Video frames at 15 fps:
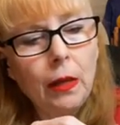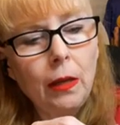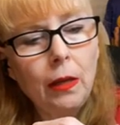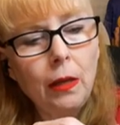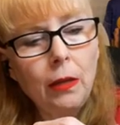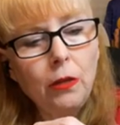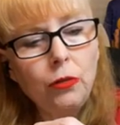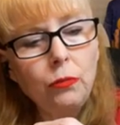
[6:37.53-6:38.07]

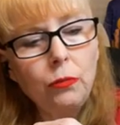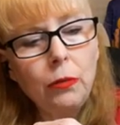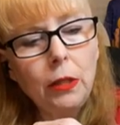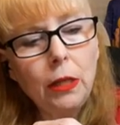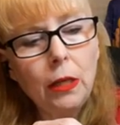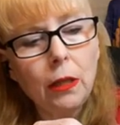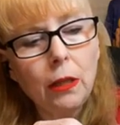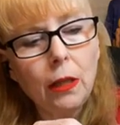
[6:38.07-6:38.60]
And it's
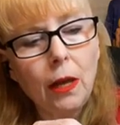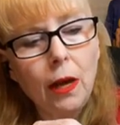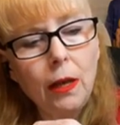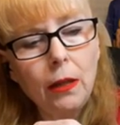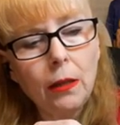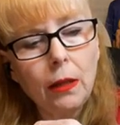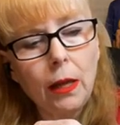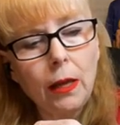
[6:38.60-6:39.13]
really a
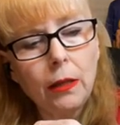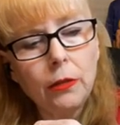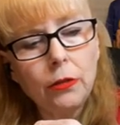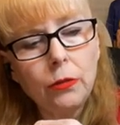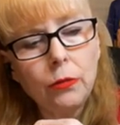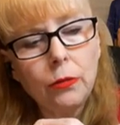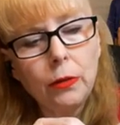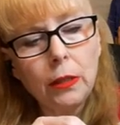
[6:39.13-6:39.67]
lot like
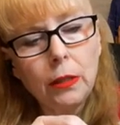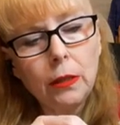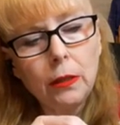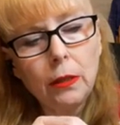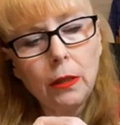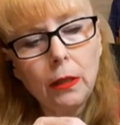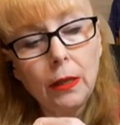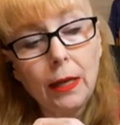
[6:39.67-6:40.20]
doing
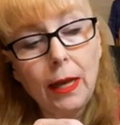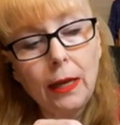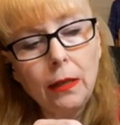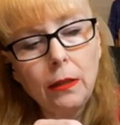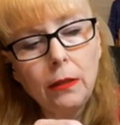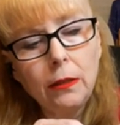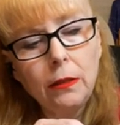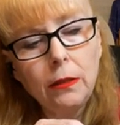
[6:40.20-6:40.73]
a
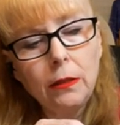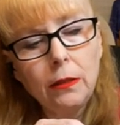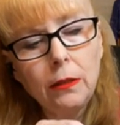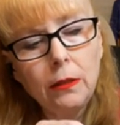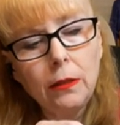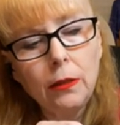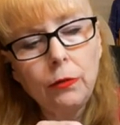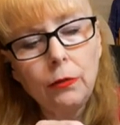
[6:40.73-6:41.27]
necklace,
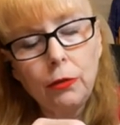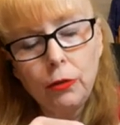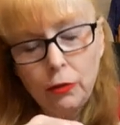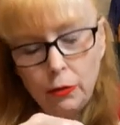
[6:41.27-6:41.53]
if you do